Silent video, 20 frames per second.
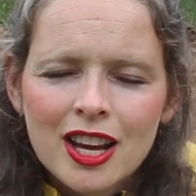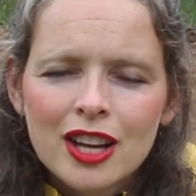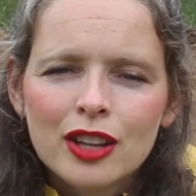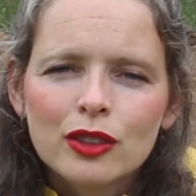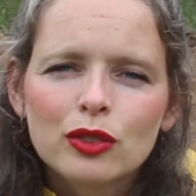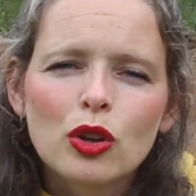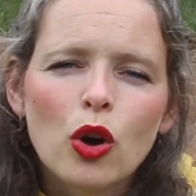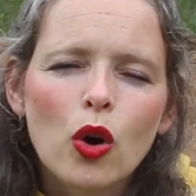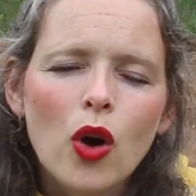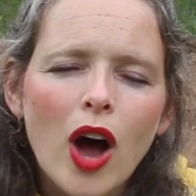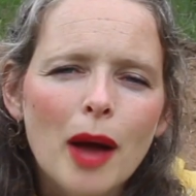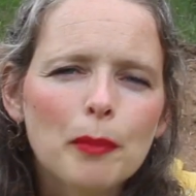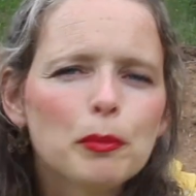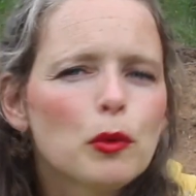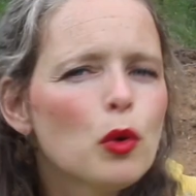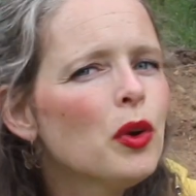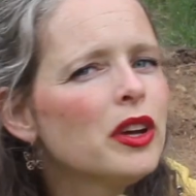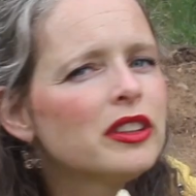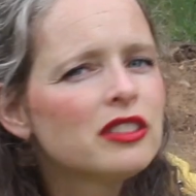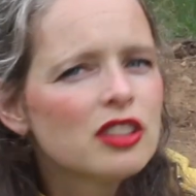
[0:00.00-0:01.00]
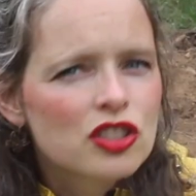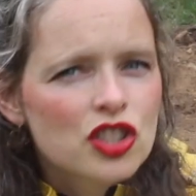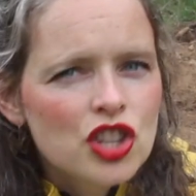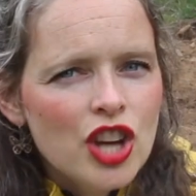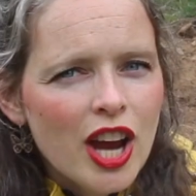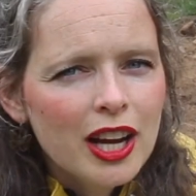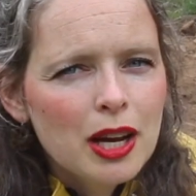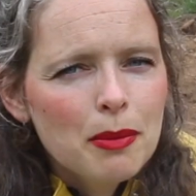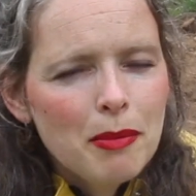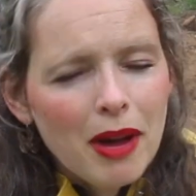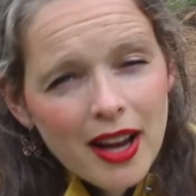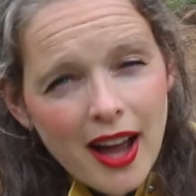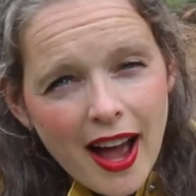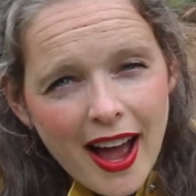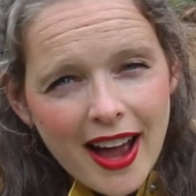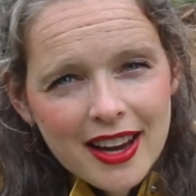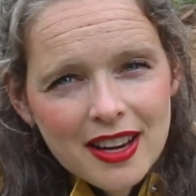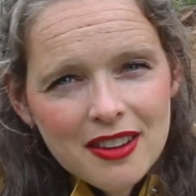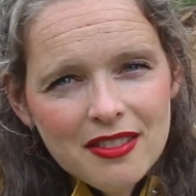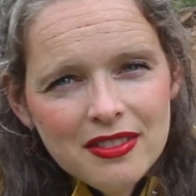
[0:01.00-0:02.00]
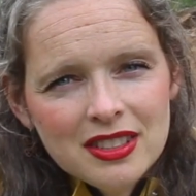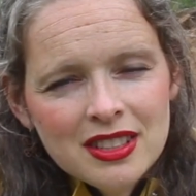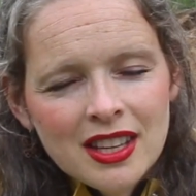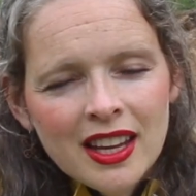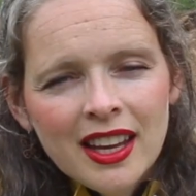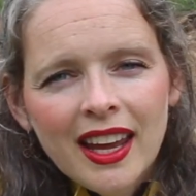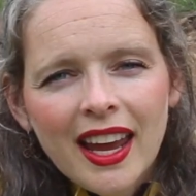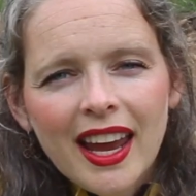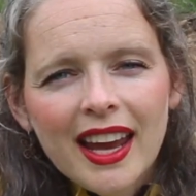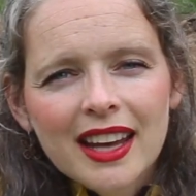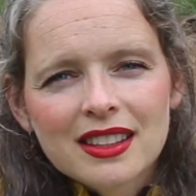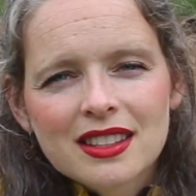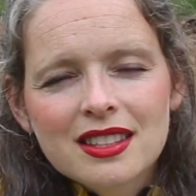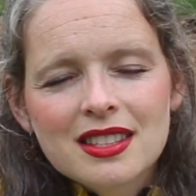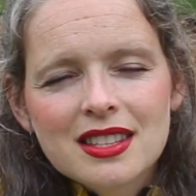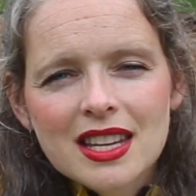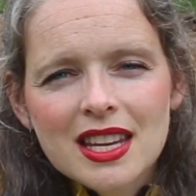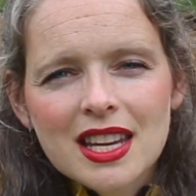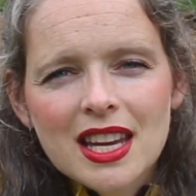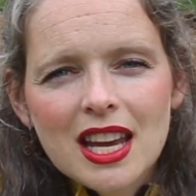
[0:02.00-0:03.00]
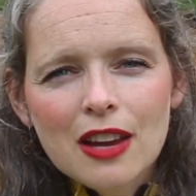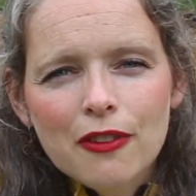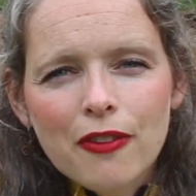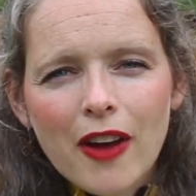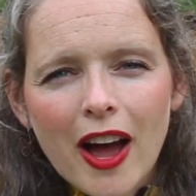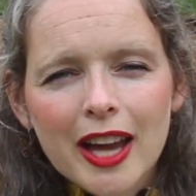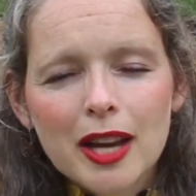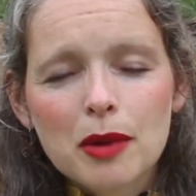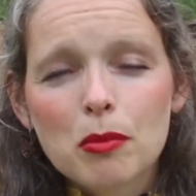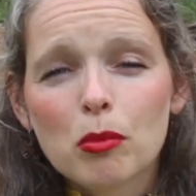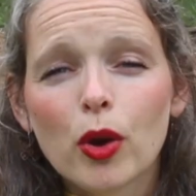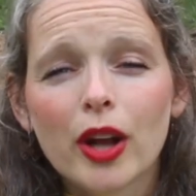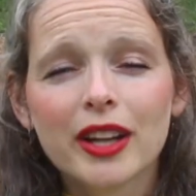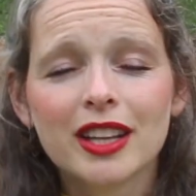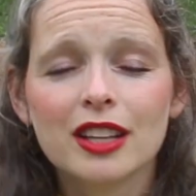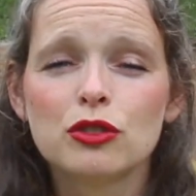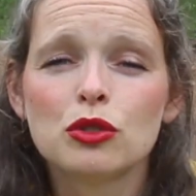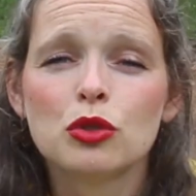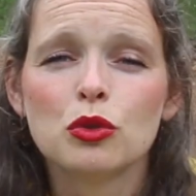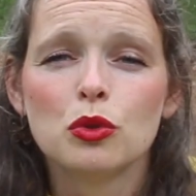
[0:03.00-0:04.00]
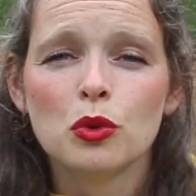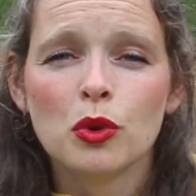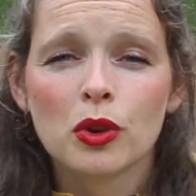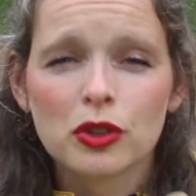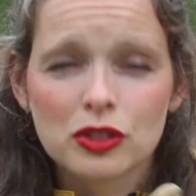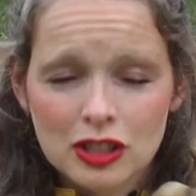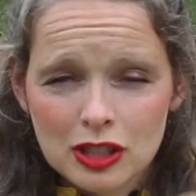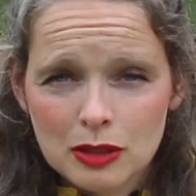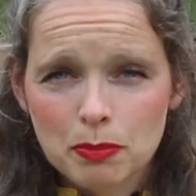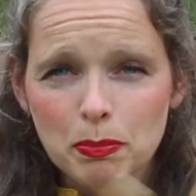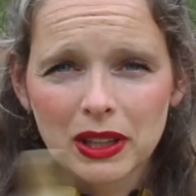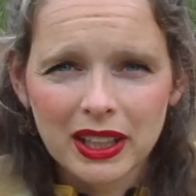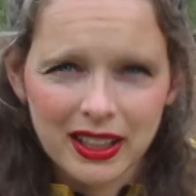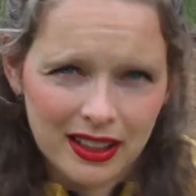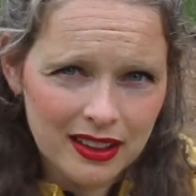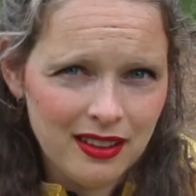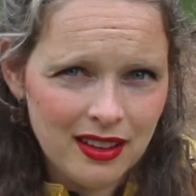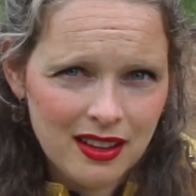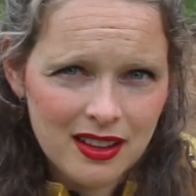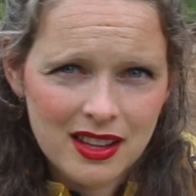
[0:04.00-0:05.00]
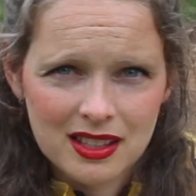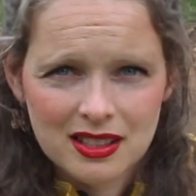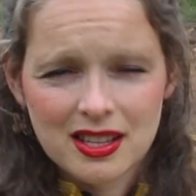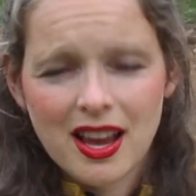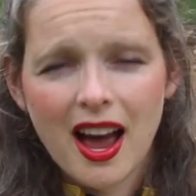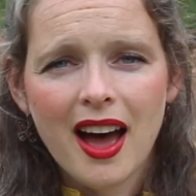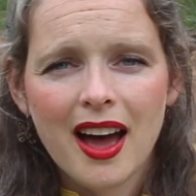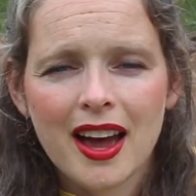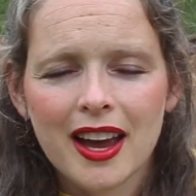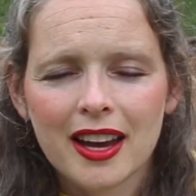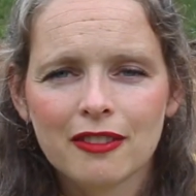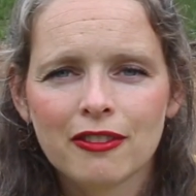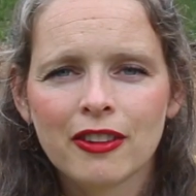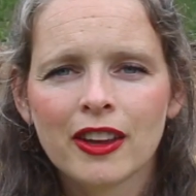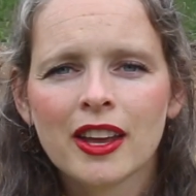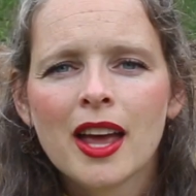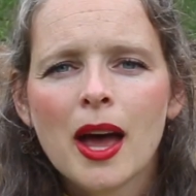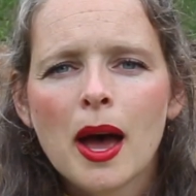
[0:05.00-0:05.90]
So I'm going to check my hives and see if I am ready to split this hive.